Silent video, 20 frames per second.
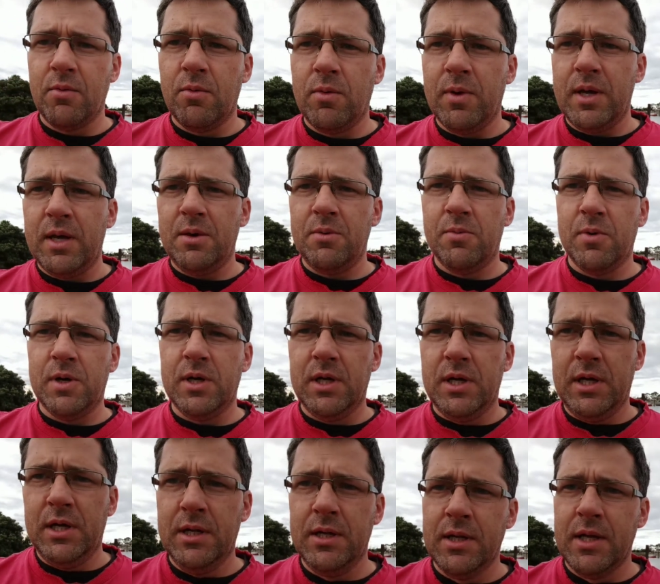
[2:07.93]
we
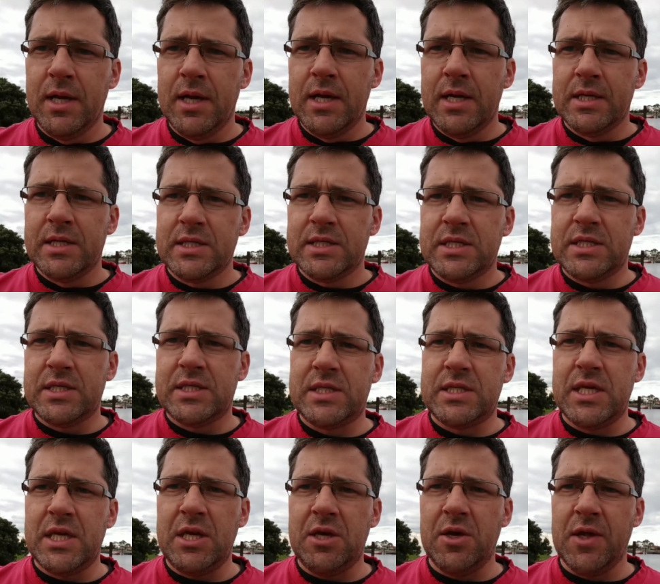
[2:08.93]
will
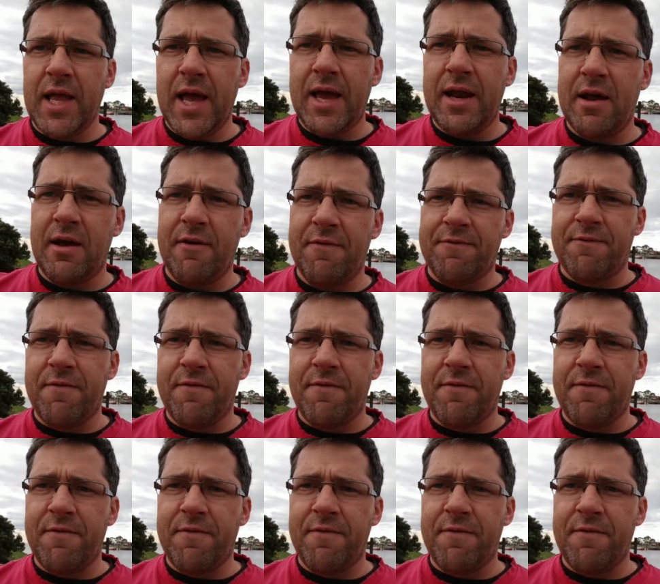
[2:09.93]
see you later